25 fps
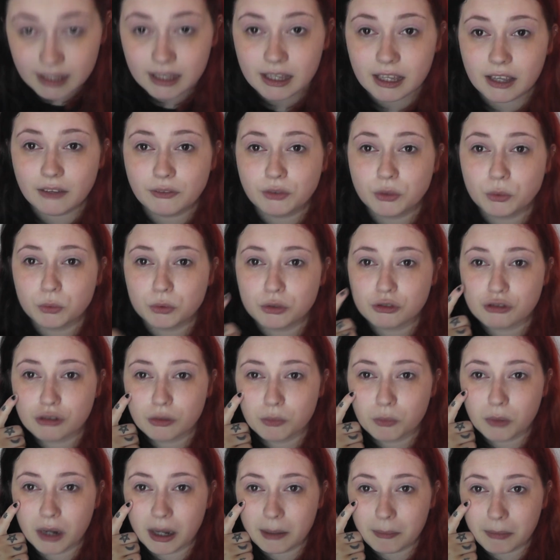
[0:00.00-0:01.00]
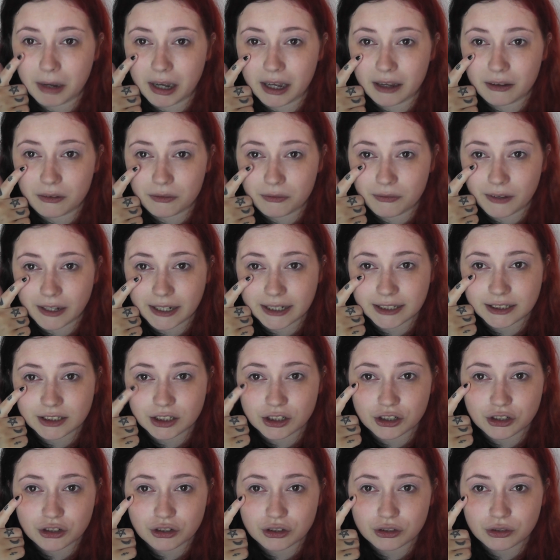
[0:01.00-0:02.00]
If you're wondering why my face is
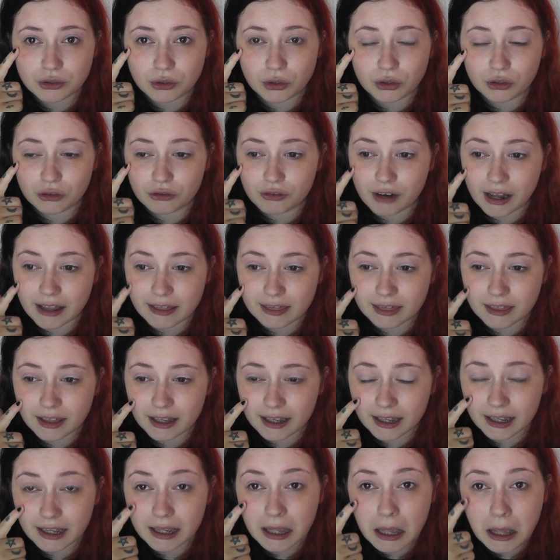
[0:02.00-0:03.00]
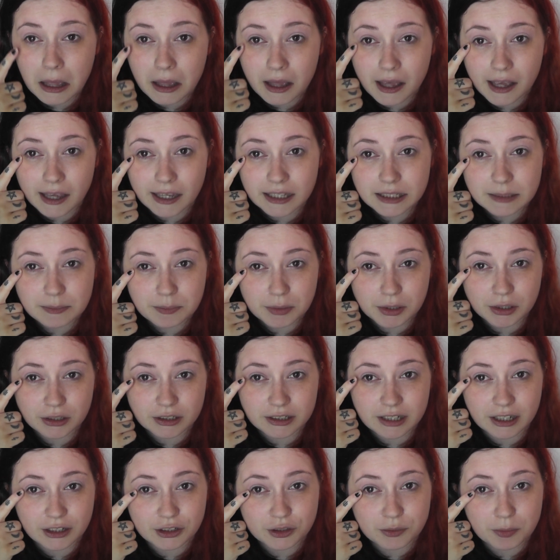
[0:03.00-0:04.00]
just all red there, it's because
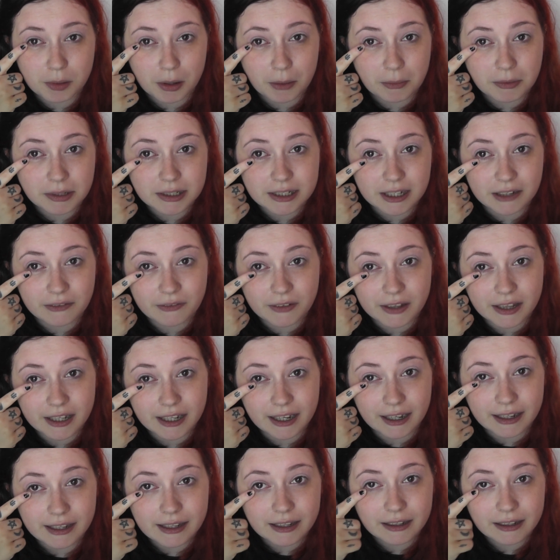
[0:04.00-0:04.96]
I just poked myself in the eye.